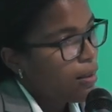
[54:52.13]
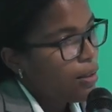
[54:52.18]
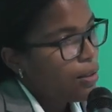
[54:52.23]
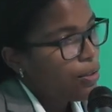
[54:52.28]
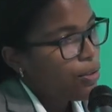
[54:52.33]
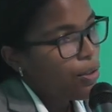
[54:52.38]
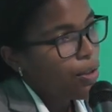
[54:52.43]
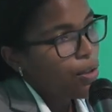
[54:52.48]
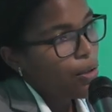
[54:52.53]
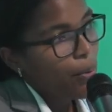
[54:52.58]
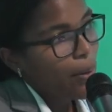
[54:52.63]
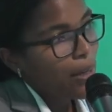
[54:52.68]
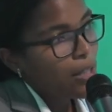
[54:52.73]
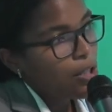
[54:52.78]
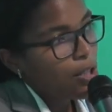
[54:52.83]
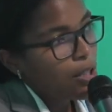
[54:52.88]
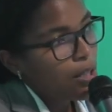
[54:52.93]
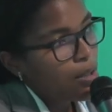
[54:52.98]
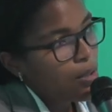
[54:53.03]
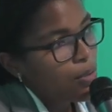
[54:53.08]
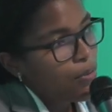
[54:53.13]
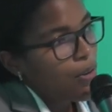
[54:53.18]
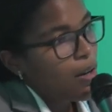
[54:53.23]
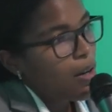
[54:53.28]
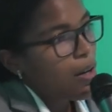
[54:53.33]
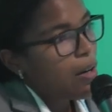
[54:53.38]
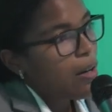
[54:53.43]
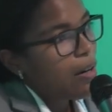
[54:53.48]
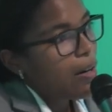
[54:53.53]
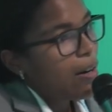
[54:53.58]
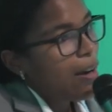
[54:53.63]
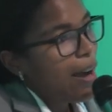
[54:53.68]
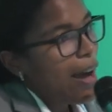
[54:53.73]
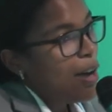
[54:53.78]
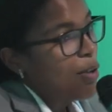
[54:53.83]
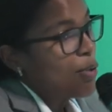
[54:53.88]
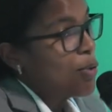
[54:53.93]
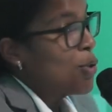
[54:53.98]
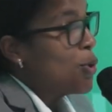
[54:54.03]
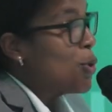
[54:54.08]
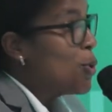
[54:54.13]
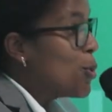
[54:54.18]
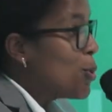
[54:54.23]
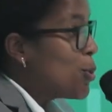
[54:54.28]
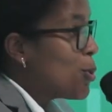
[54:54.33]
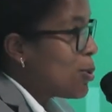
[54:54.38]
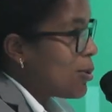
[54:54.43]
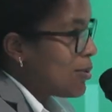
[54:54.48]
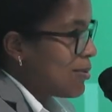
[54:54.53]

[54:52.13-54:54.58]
So the questions for our new